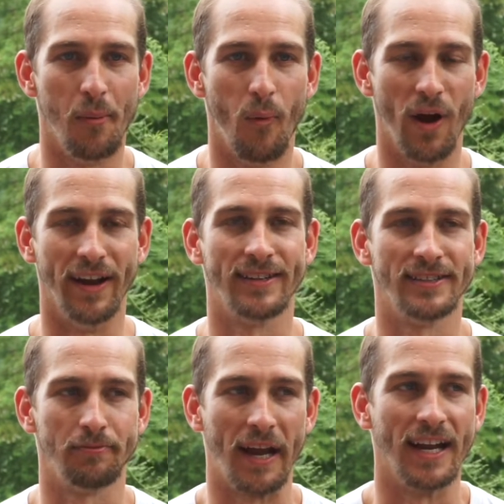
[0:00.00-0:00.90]
what
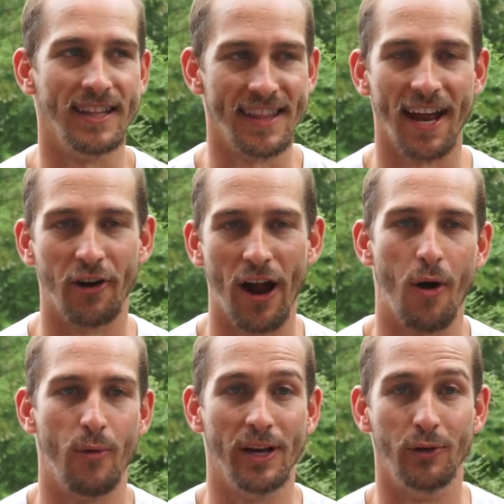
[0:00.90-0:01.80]
expanded that, or
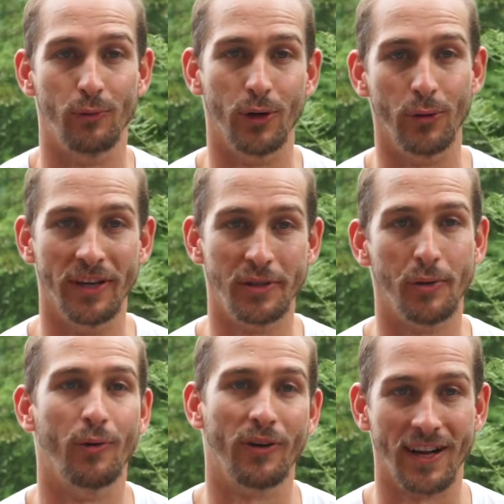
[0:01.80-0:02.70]
how we grew into
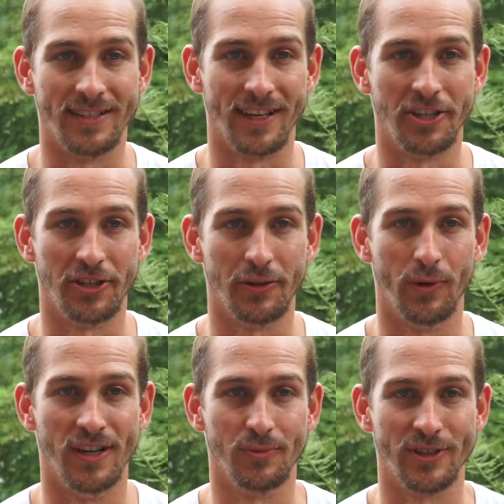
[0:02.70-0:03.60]
an organization,
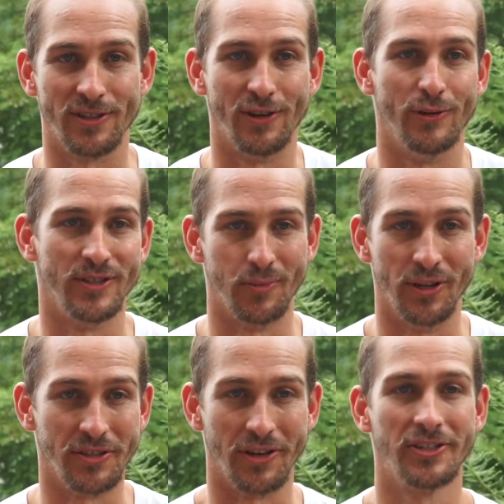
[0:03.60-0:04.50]
was we started doing some
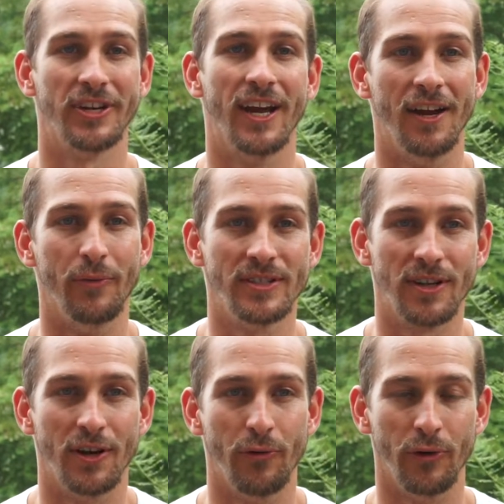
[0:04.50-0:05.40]
research and we
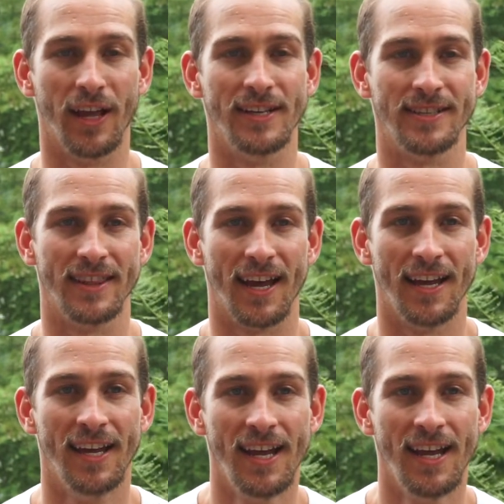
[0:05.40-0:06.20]
started realizing that